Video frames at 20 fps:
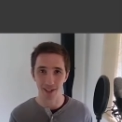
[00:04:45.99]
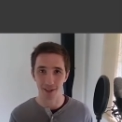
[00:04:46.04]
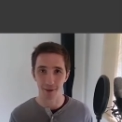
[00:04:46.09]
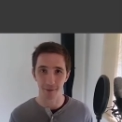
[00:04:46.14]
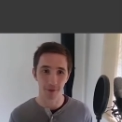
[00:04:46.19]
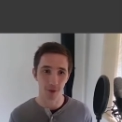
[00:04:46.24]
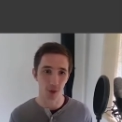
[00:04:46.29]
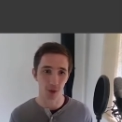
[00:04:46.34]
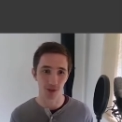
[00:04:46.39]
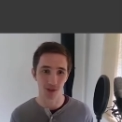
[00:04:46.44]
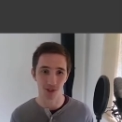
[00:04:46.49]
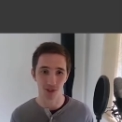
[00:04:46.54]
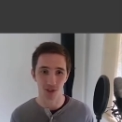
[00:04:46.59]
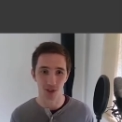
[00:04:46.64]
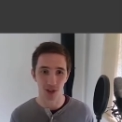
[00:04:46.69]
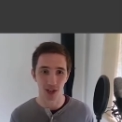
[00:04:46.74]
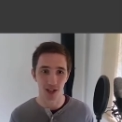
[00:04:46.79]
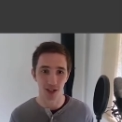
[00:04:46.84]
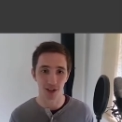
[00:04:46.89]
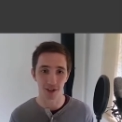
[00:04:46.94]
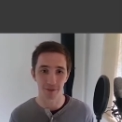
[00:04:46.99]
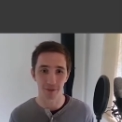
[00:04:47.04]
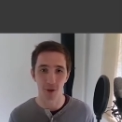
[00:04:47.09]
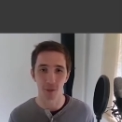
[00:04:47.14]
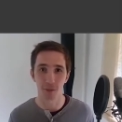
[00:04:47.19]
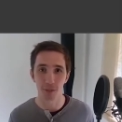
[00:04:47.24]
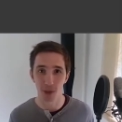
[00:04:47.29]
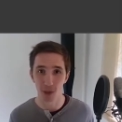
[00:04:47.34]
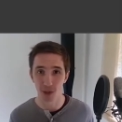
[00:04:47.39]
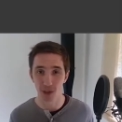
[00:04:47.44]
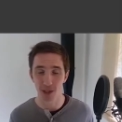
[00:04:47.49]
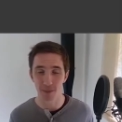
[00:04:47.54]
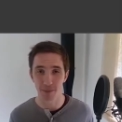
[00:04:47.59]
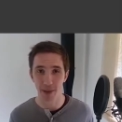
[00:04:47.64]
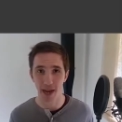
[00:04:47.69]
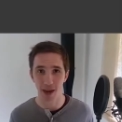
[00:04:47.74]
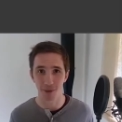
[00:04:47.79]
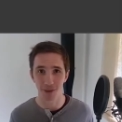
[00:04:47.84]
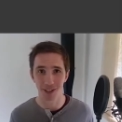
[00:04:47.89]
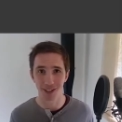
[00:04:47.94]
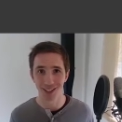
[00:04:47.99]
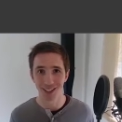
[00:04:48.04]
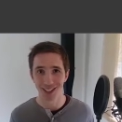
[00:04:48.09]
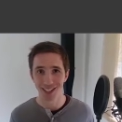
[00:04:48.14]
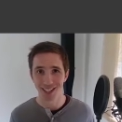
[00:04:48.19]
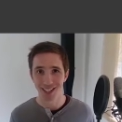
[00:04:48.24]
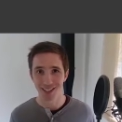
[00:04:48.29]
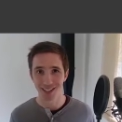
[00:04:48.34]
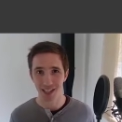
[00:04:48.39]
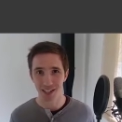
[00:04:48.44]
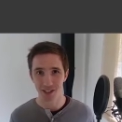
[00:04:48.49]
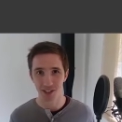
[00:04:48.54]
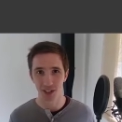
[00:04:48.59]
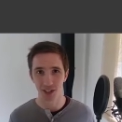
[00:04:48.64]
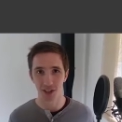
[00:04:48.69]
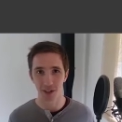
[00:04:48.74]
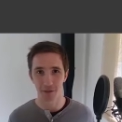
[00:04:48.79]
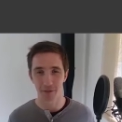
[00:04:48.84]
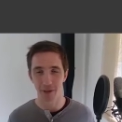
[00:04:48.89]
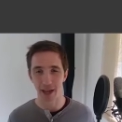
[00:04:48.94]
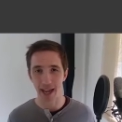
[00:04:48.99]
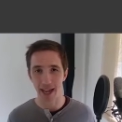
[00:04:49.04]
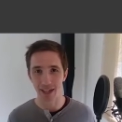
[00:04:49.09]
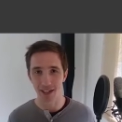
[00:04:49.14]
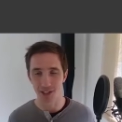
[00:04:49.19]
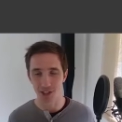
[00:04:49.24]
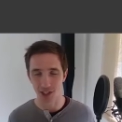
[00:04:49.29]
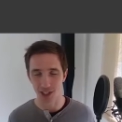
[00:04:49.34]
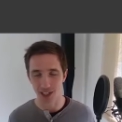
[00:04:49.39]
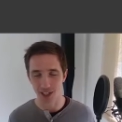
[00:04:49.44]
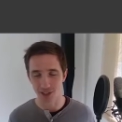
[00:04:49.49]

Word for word: And of course, a lot of computing power takes a lot of energy.